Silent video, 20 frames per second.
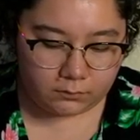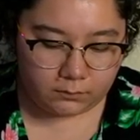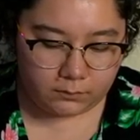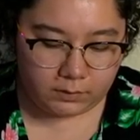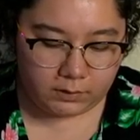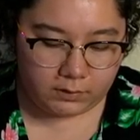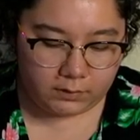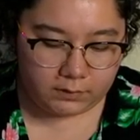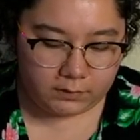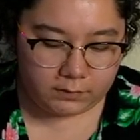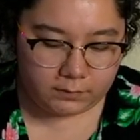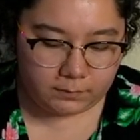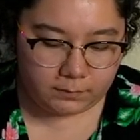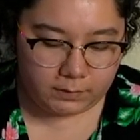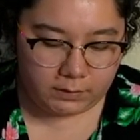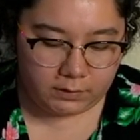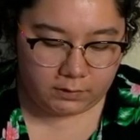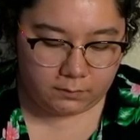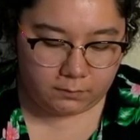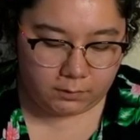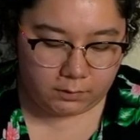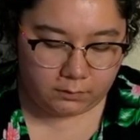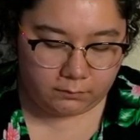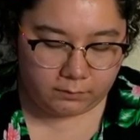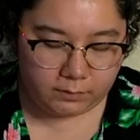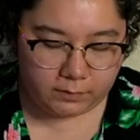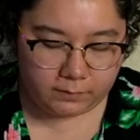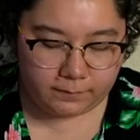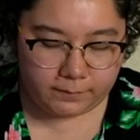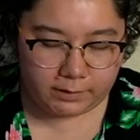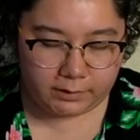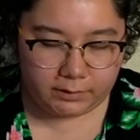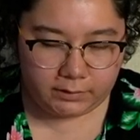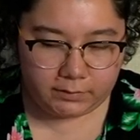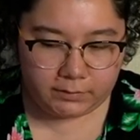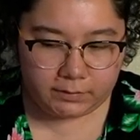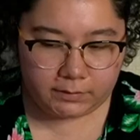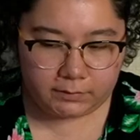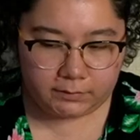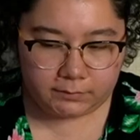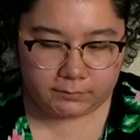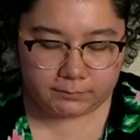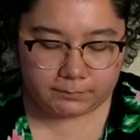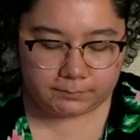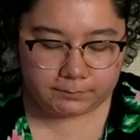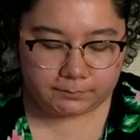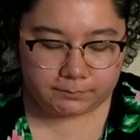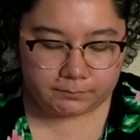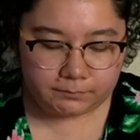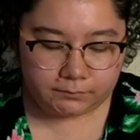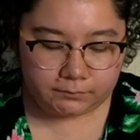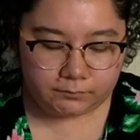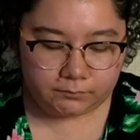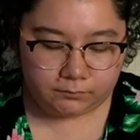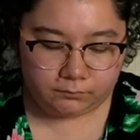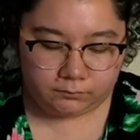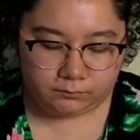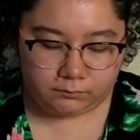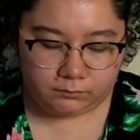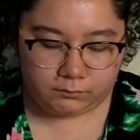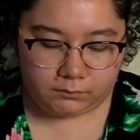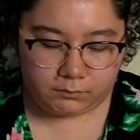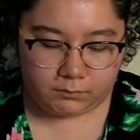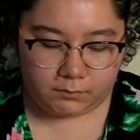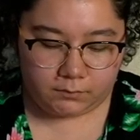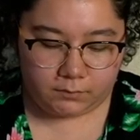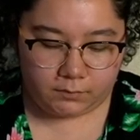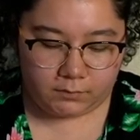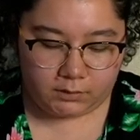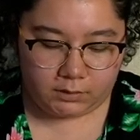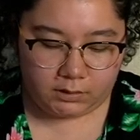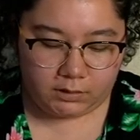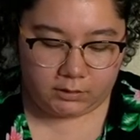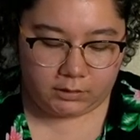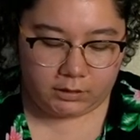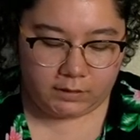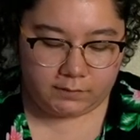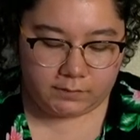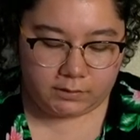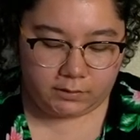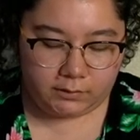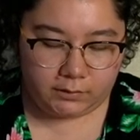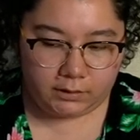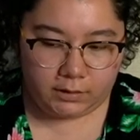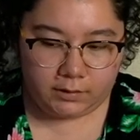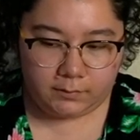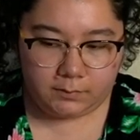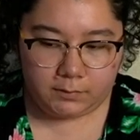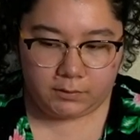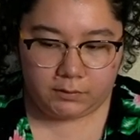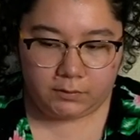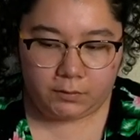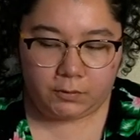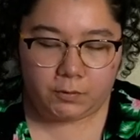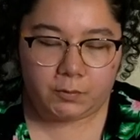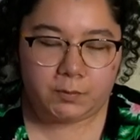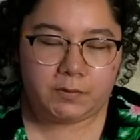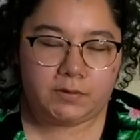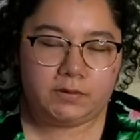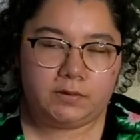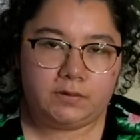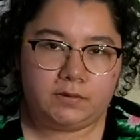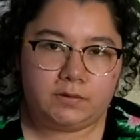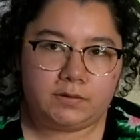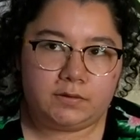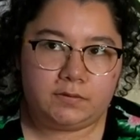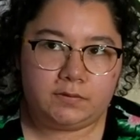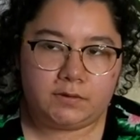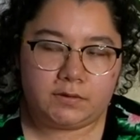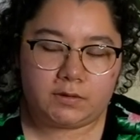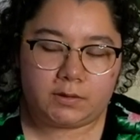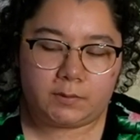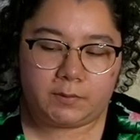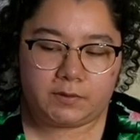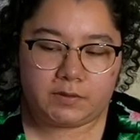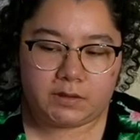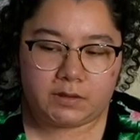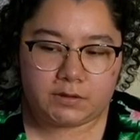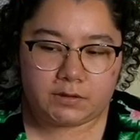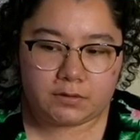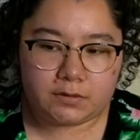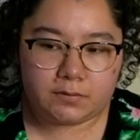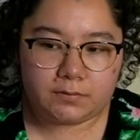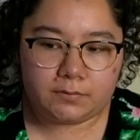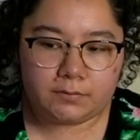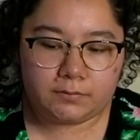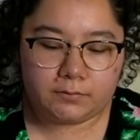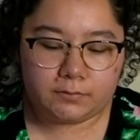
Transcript: because when you work with very little, it leaves a lot more open to interpretation.